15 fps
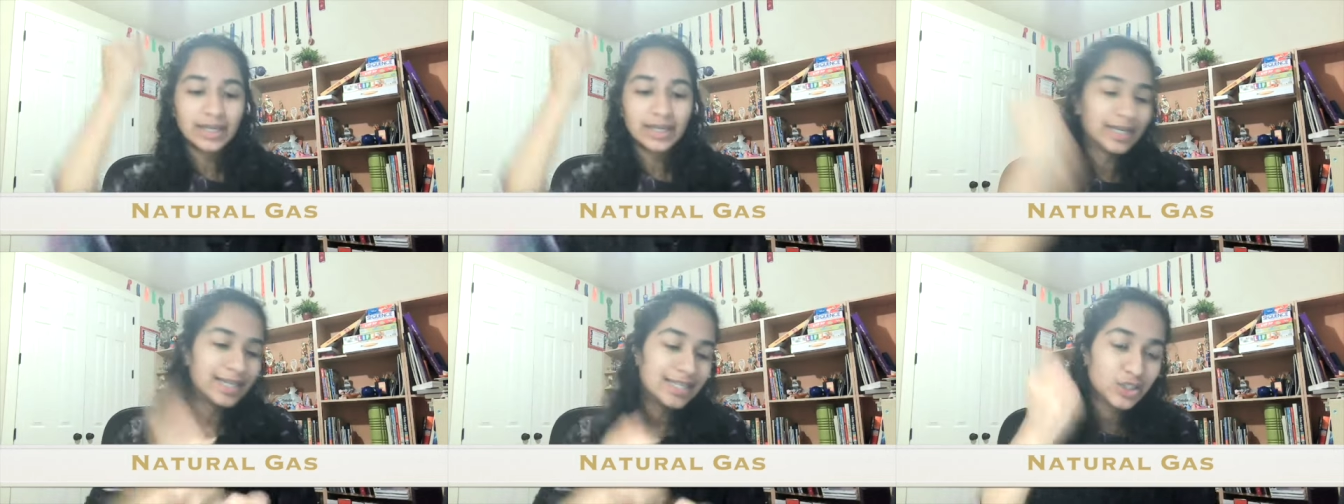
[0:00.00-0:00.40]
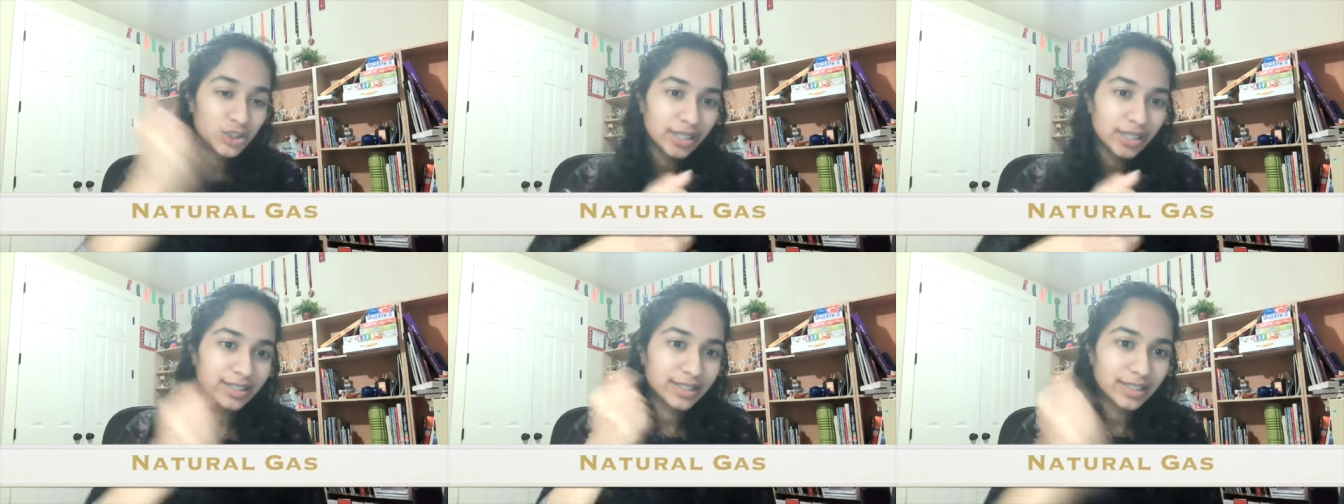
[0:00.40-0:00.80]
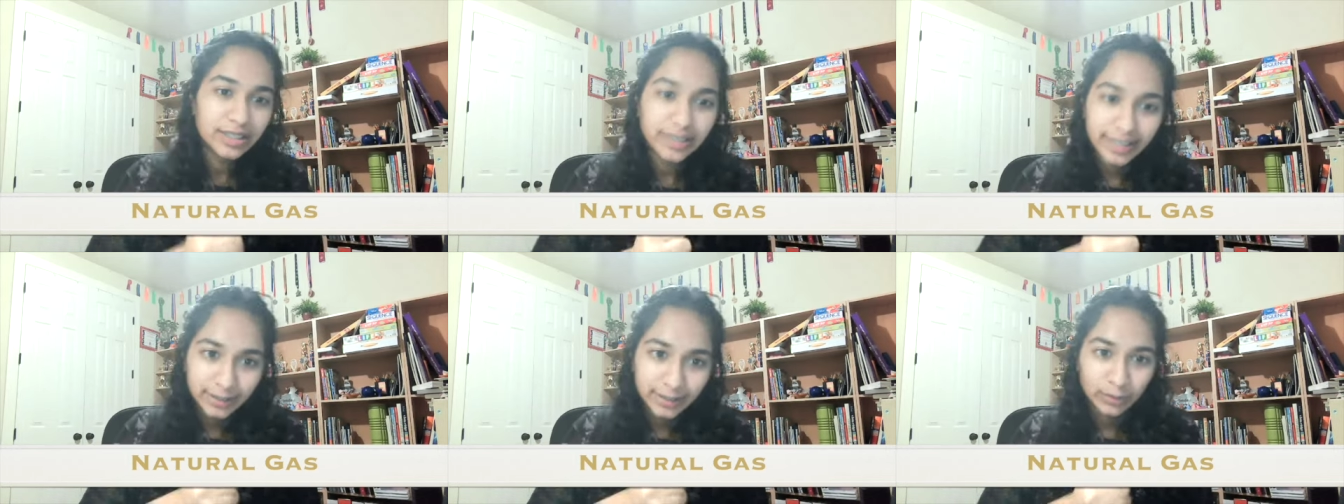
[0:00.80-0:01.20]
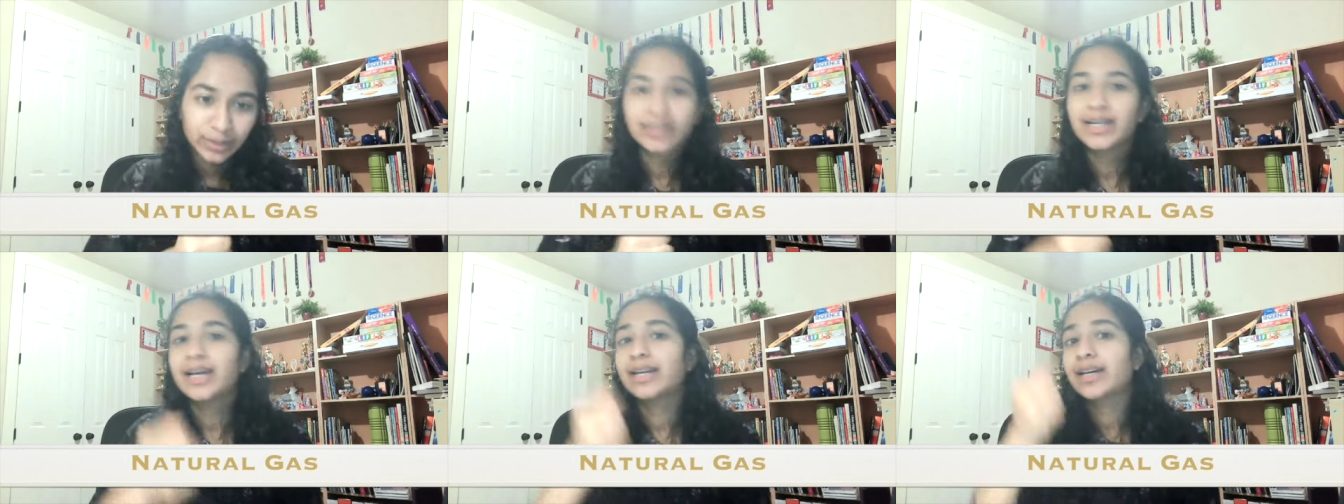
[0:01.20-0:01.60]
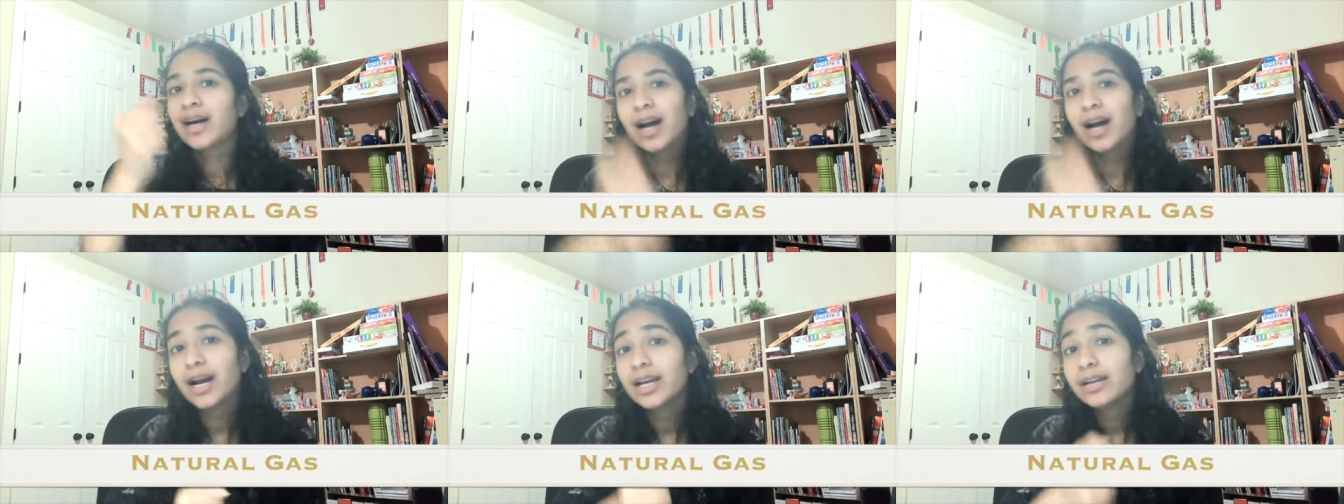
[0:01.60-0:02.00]
injecting liquid at a
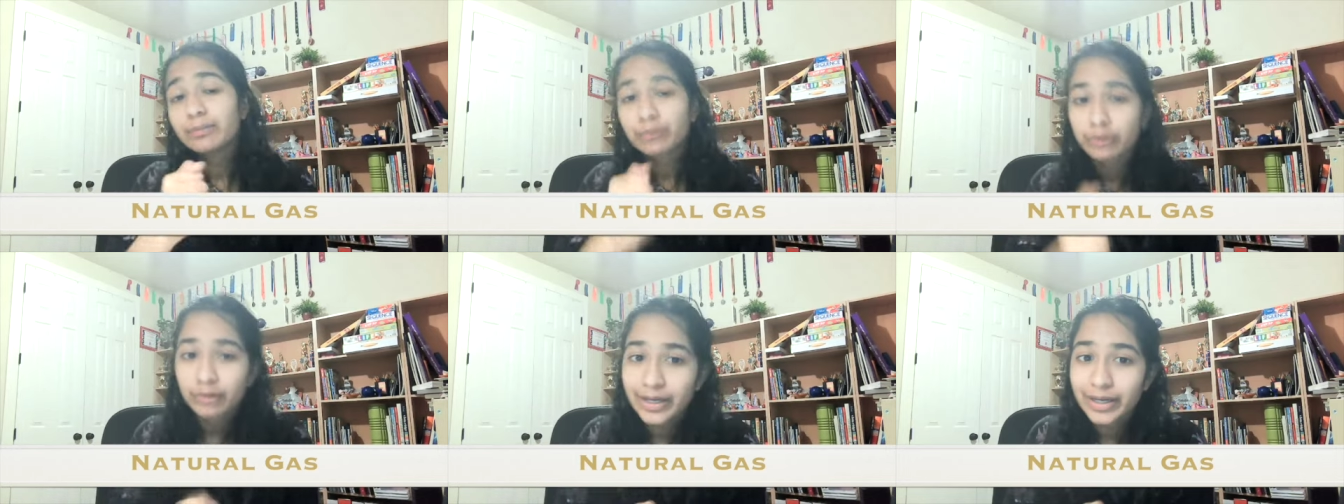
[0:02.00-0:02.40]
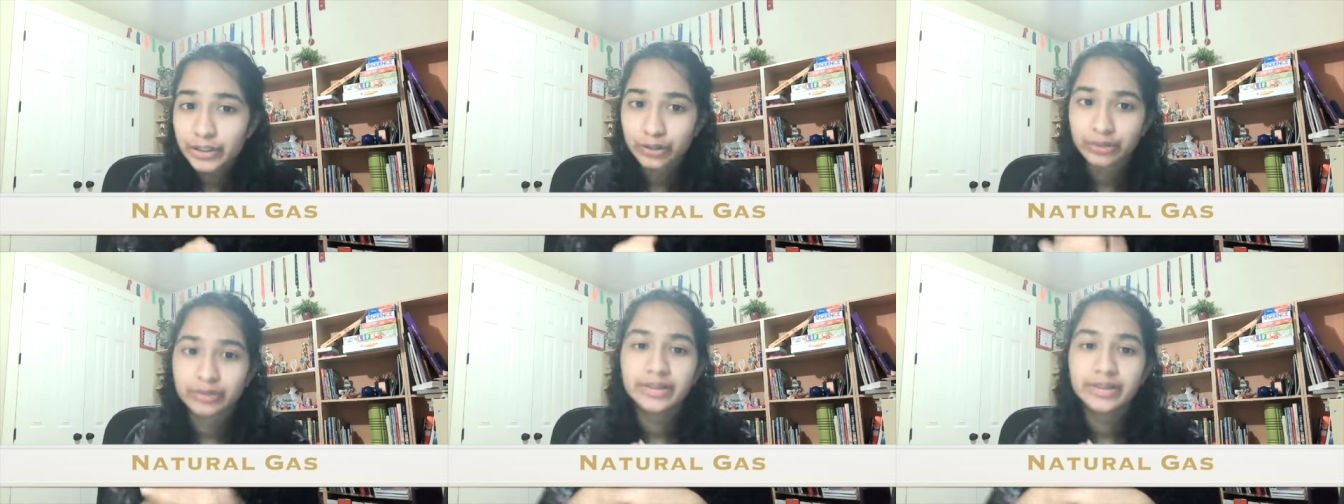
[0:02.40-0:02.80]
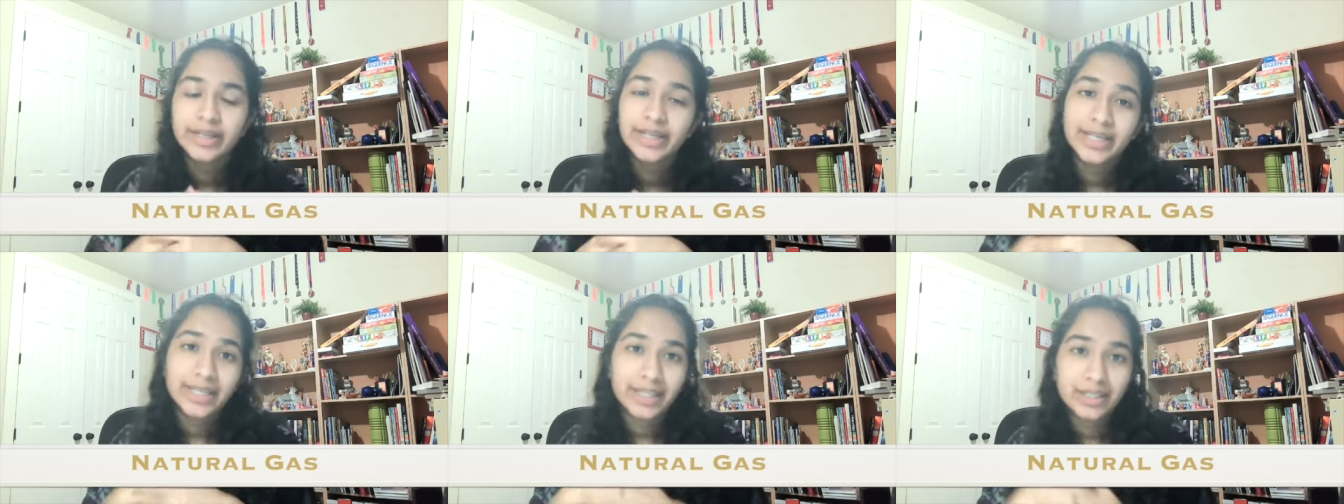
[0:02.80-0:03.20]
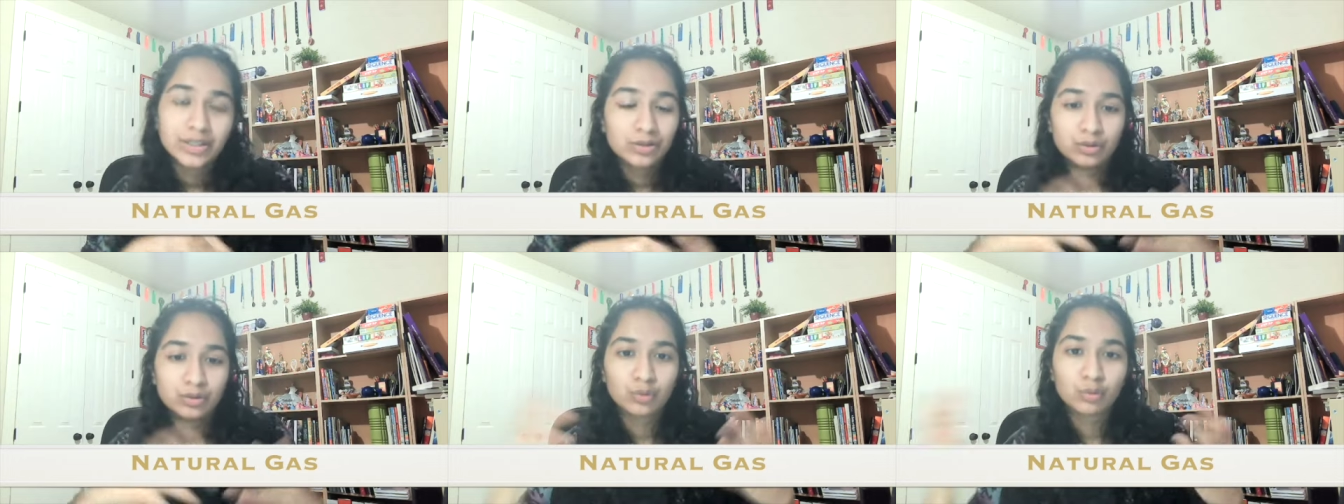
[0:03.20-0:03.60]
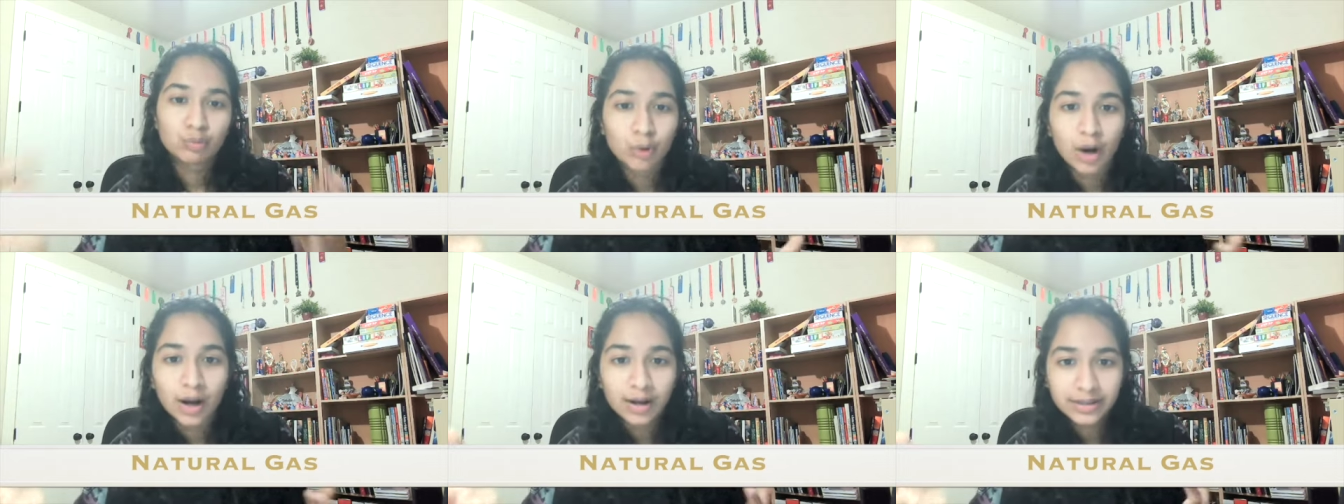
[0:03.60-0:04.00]
high pressure into
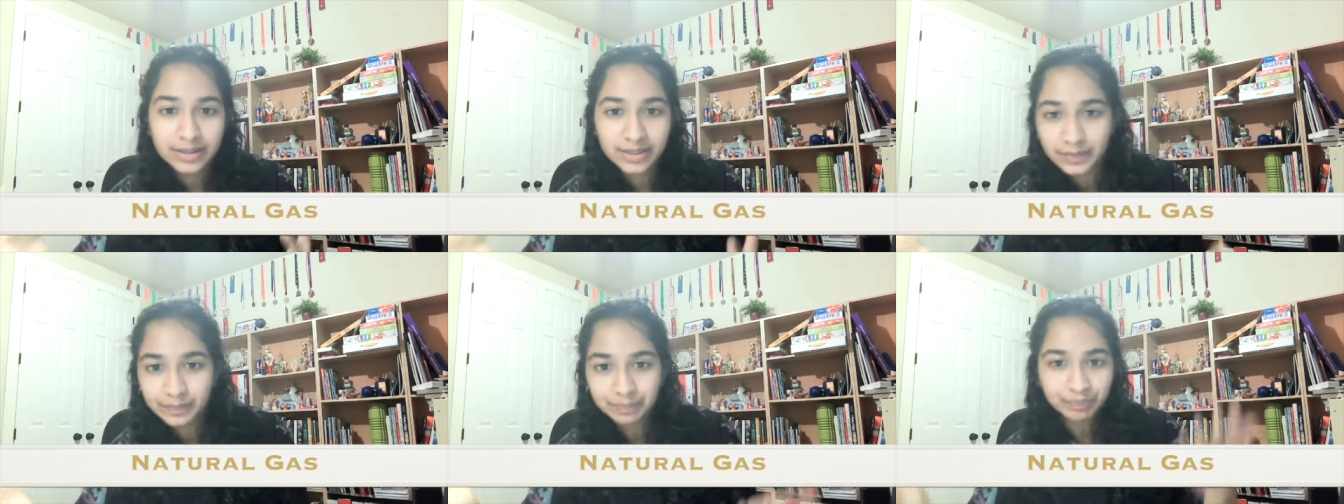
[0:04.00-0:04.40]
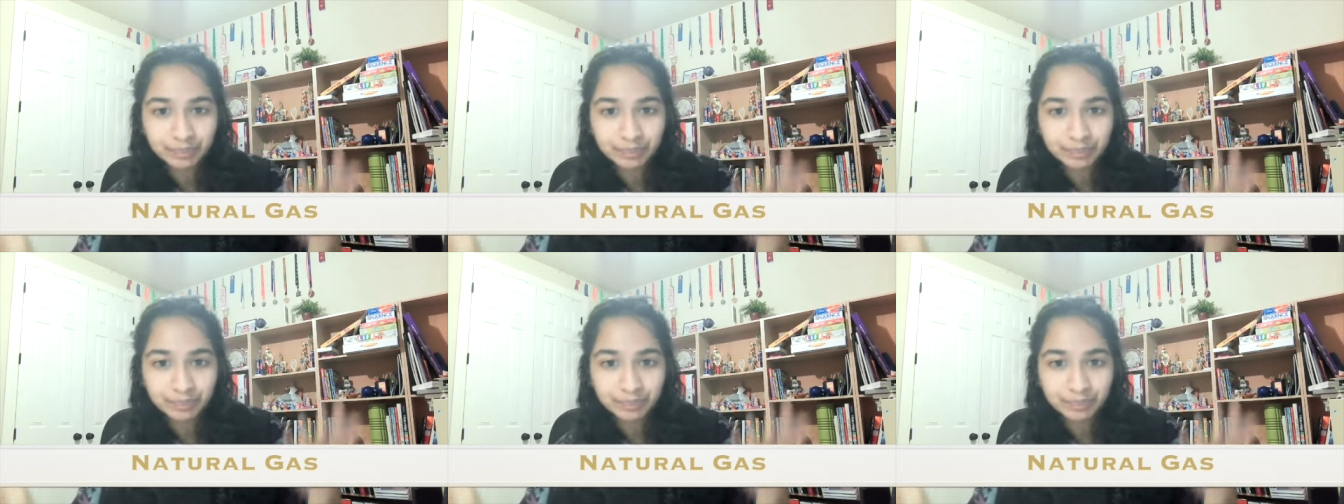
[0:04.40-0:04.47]
rocks,